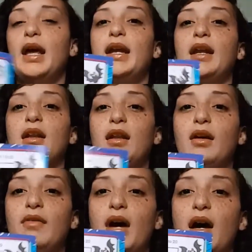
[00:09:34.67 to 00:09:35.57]
and I
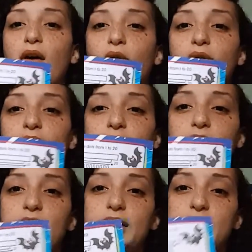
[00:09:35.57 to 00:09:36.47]
love how it
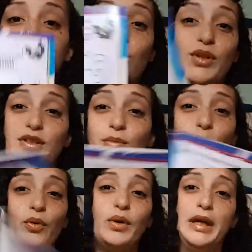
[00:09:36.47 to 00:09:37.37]
is
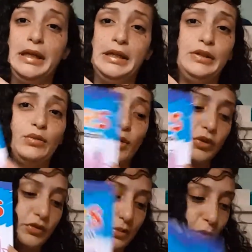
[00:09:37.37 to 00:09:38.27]
erasable and
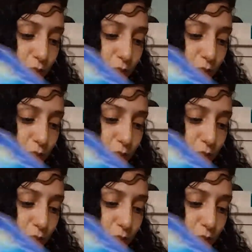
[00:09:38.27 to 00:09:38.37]
reusable.